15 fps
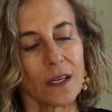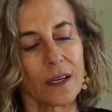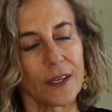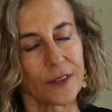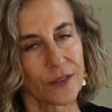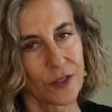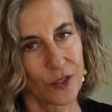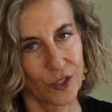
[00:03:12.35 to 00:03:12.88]

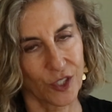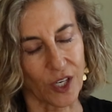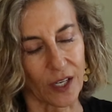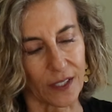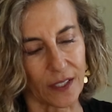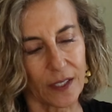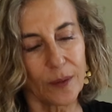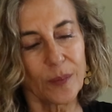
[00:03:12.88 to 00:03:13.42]
It's
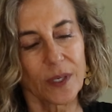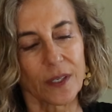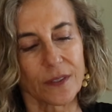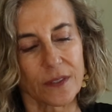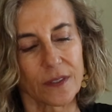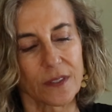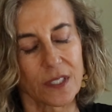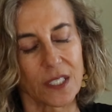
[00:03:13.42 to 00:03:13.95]
shiny
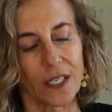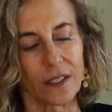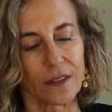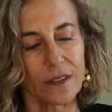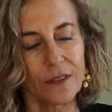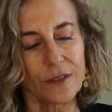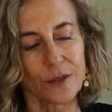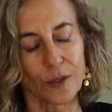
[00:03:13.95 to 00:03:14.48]
because it's
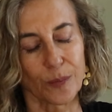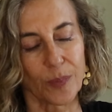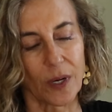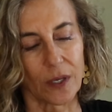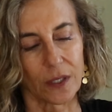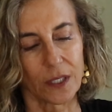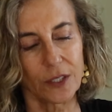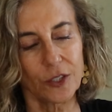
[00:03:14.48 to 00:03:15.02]
stainless or
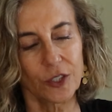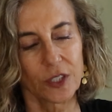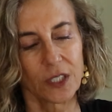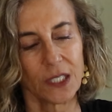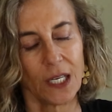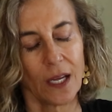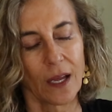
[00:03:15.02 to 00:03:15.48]
polished,